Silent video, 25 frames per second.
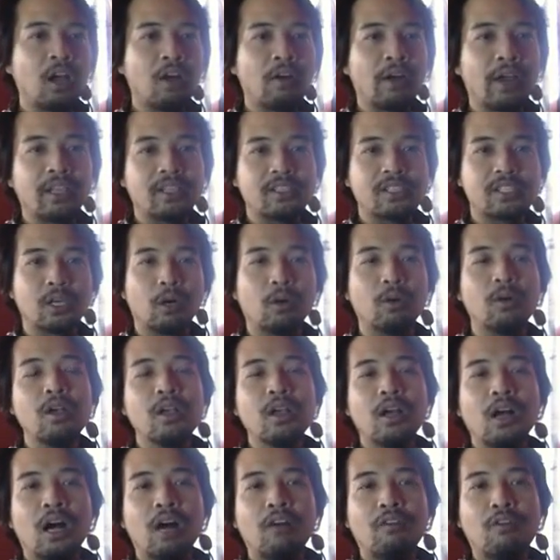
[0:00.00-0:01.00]
Alright, so
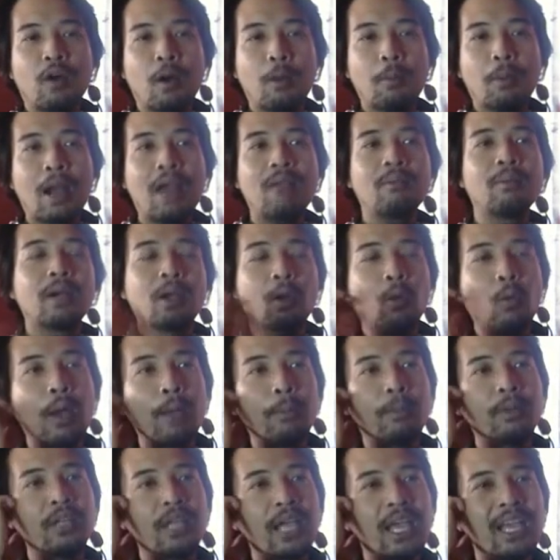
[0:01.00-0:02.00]
for our primary
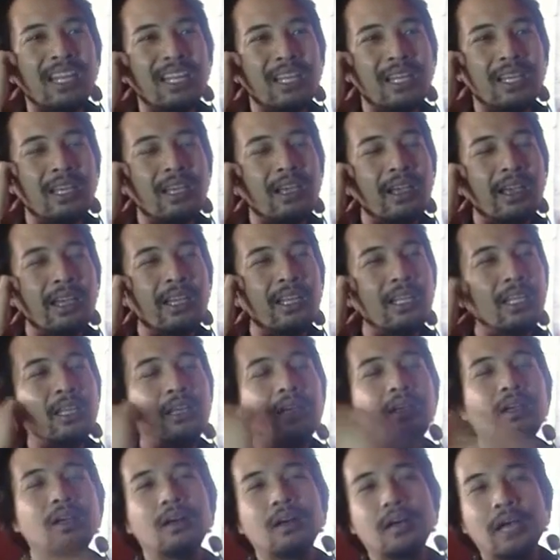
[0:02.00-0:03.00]
weapon, any
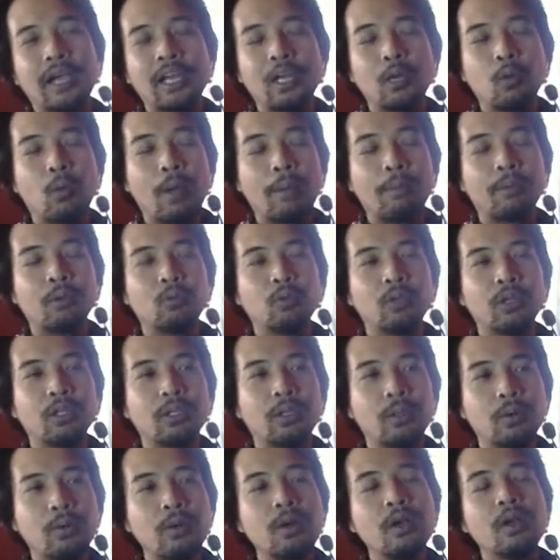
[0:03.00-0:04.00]
weapon
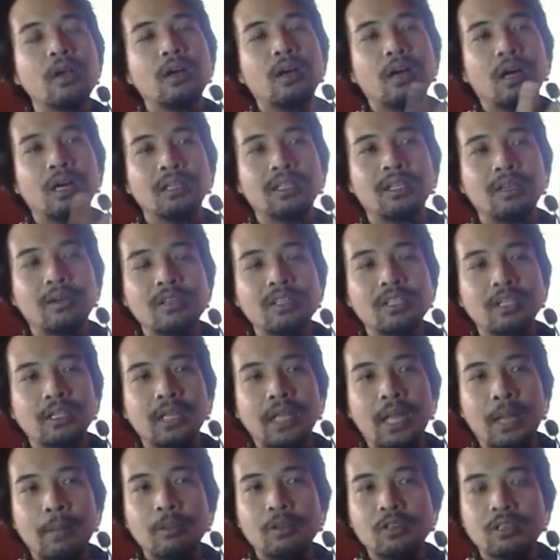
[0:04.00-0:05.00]
will do. The reason
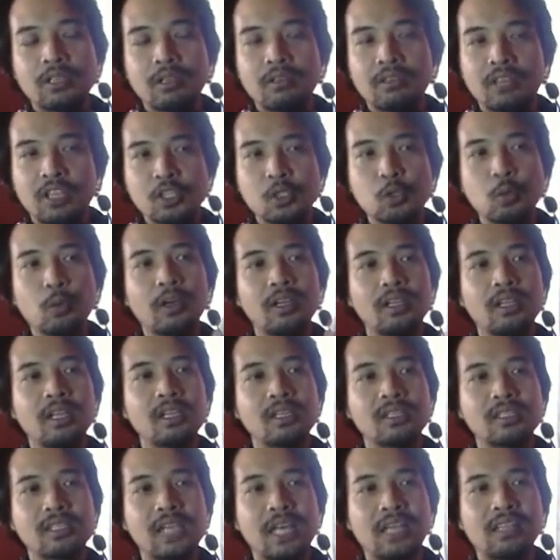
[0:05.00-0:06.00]
that I'm using this one
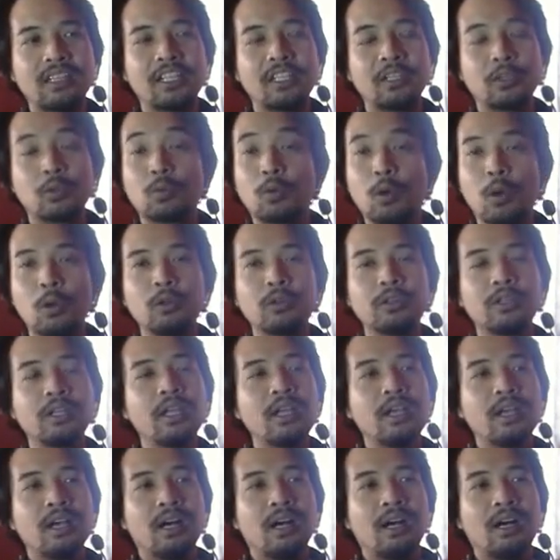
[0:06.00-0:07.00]
is that it rolled
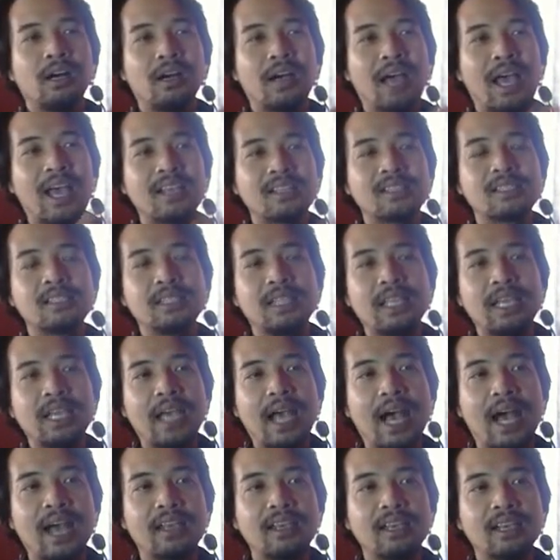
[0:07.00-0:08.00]
as
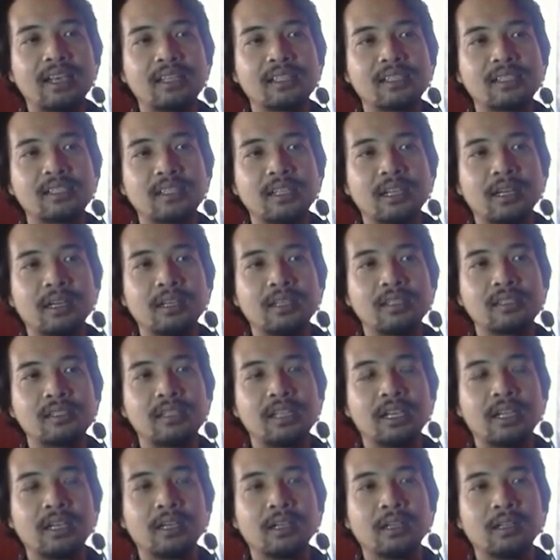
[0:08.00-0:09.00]
the highest
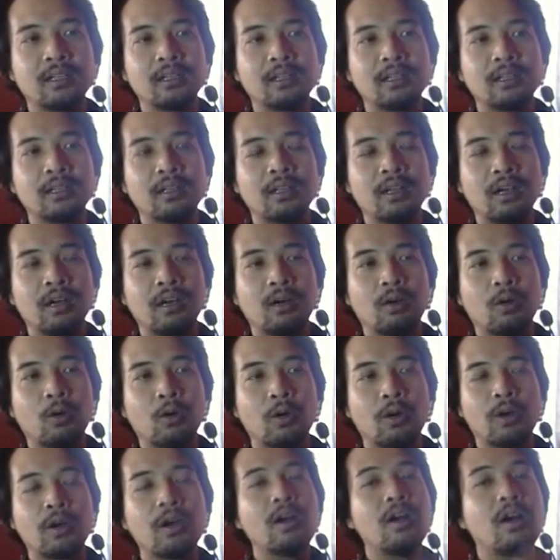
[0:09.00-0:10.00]
single
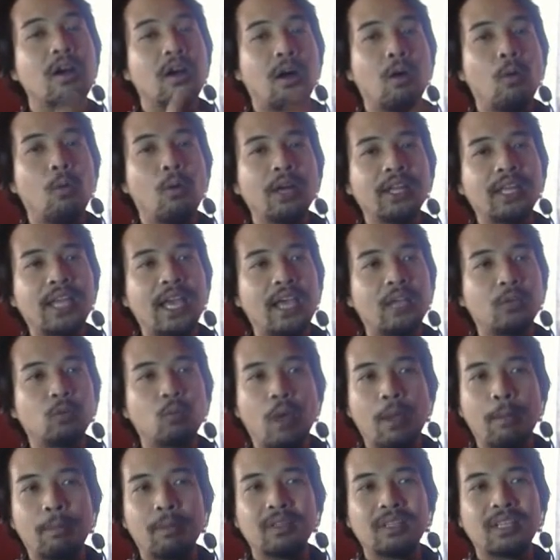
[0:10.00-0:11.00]
or one-hand
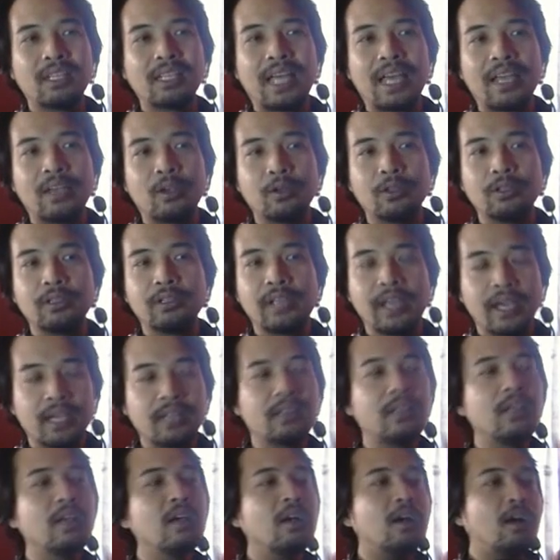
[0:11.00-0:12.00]
weapon that I could
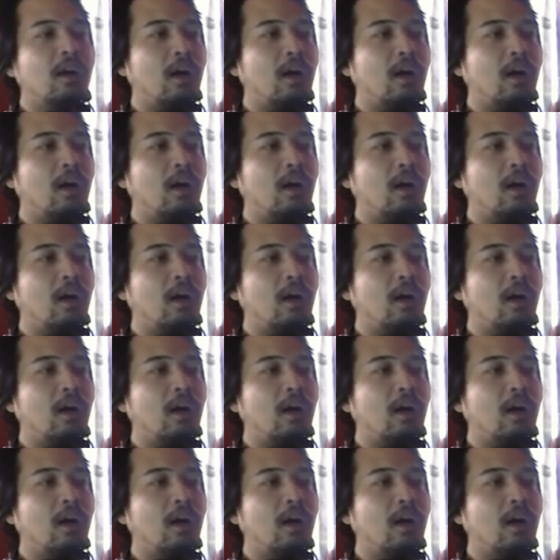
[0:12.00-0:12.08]
get.